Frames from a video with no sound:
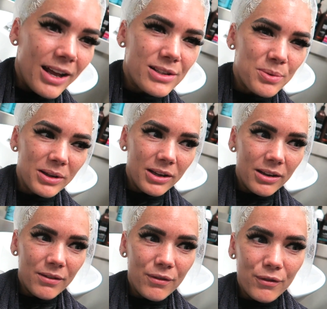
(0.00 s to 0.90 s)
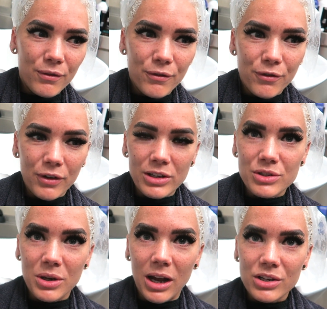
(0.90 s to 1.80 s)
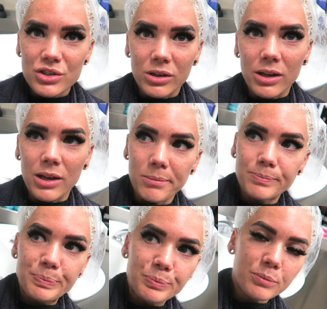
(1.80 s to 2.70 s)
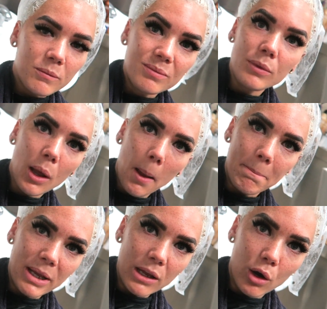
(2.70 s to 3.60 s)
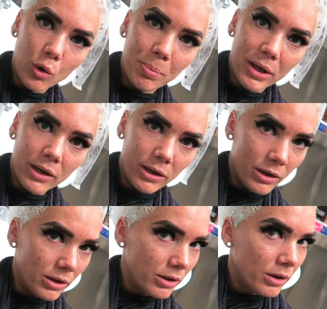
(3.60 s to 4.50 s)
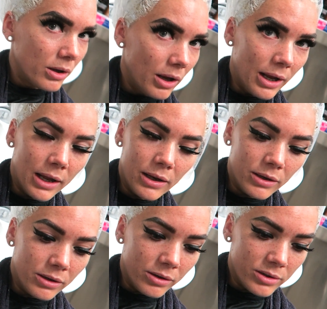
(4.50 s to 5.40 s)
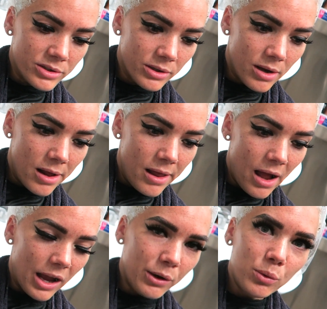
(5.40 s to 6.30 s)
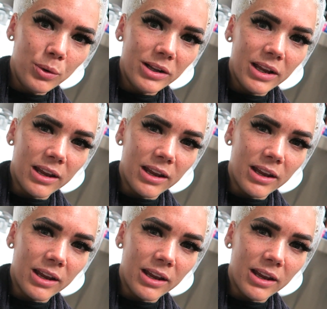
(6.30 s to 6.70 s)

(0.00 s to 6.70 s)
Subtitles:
it's really fun to actually be open, and I don't really